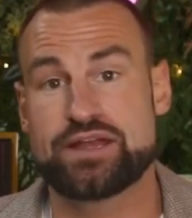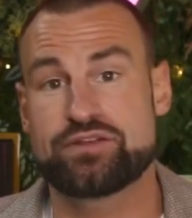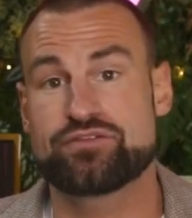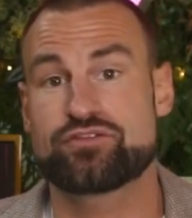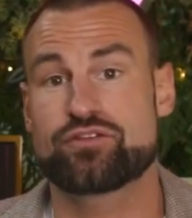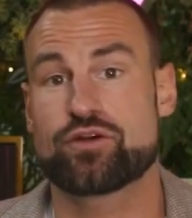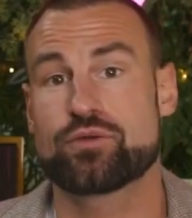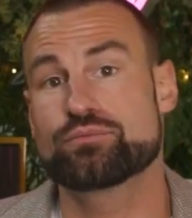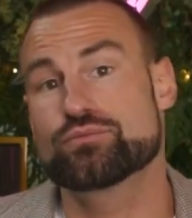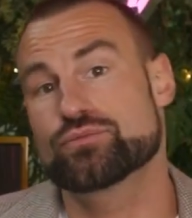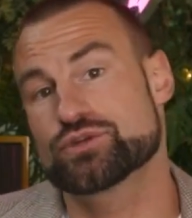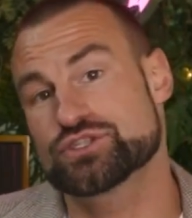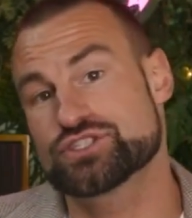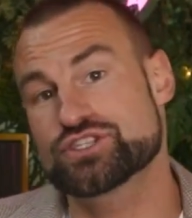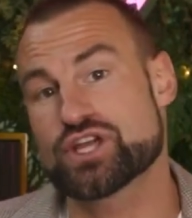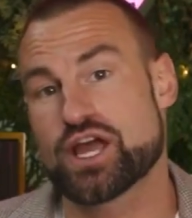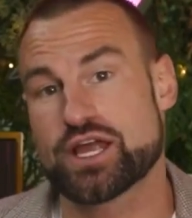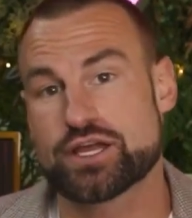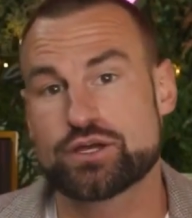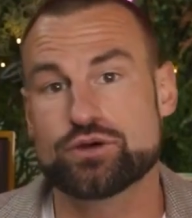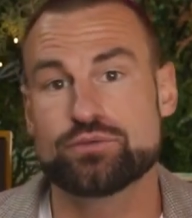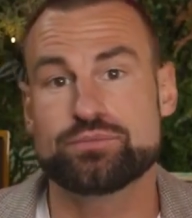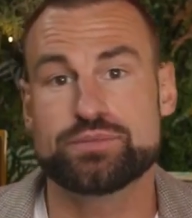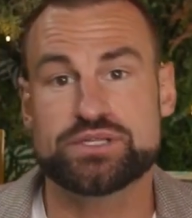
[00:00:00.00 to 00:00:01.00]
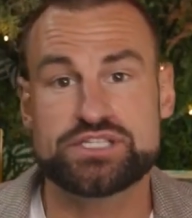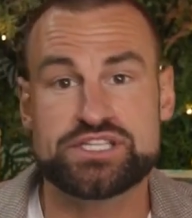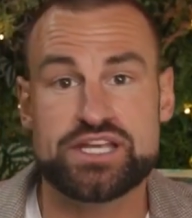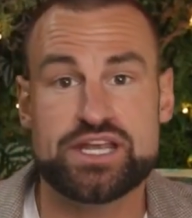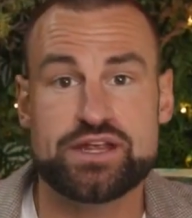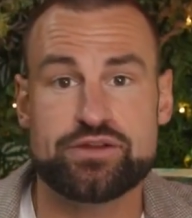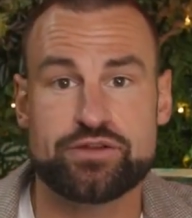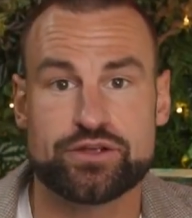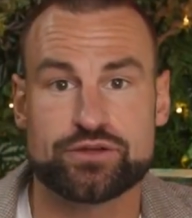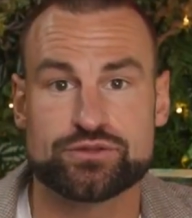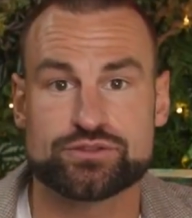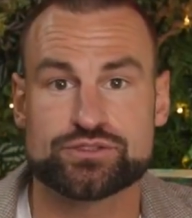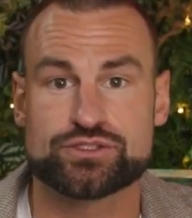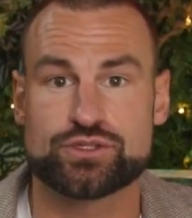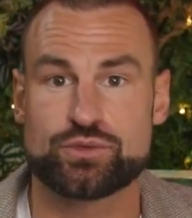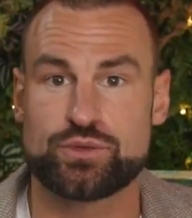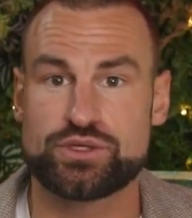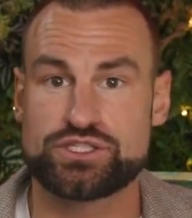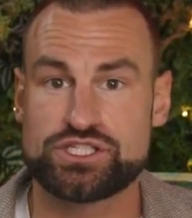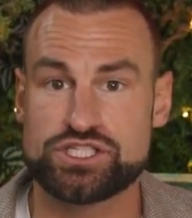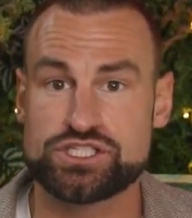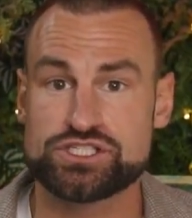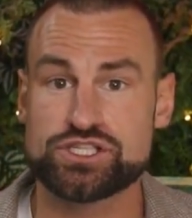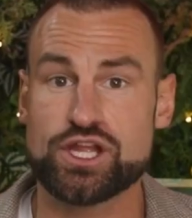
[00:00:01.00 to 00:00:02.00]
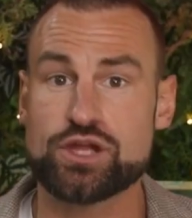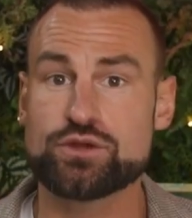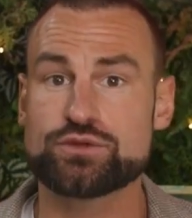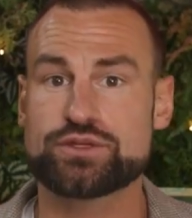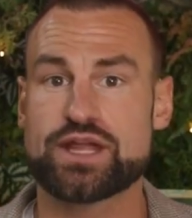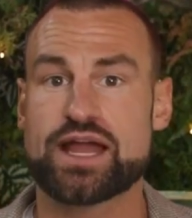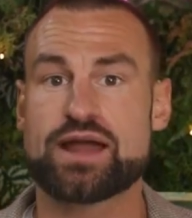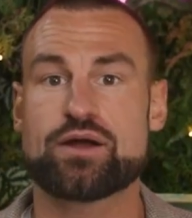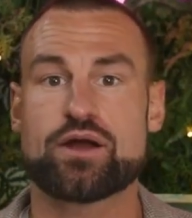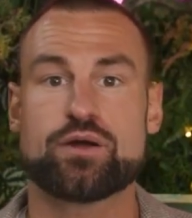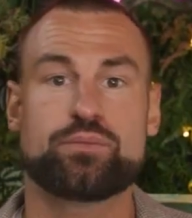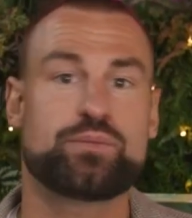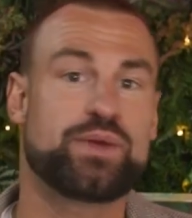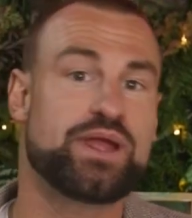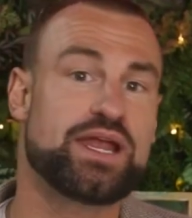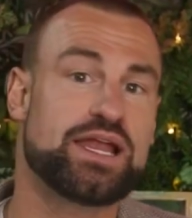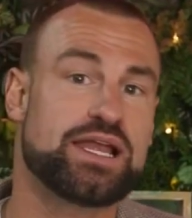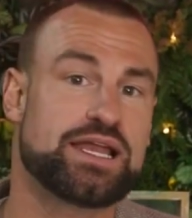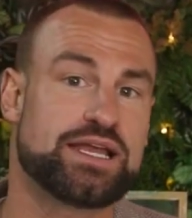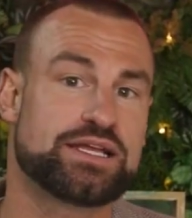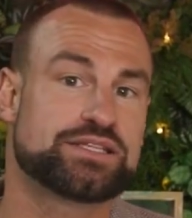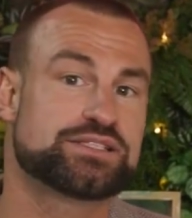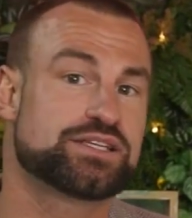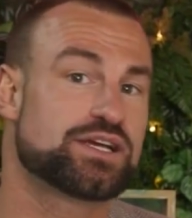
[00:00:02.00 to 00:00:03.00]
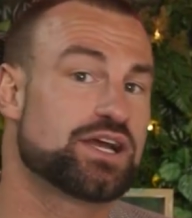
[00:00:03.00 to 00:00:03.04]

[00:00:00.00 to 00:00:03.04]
from recycled materials, which is no doubt appealing to